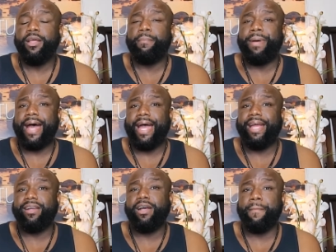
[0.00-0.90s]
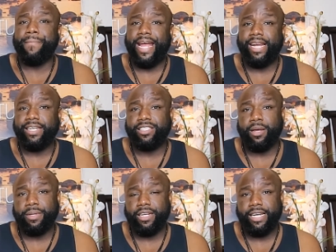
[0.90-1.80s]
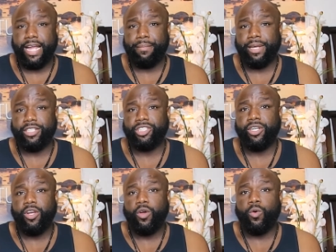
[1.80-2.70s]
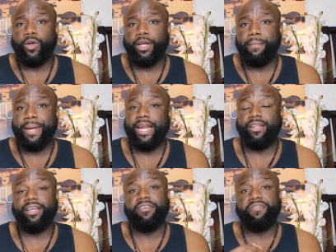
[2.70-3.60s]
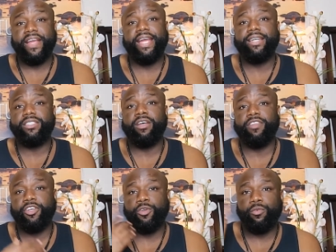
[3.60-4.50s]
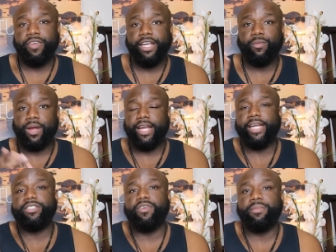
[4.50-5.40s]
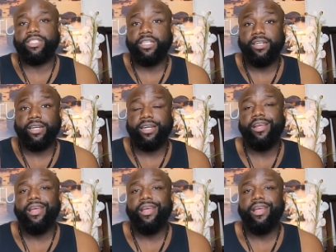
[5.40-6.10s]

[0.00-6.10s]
by combating some of the damage or combating the effects of the UV rays from the sun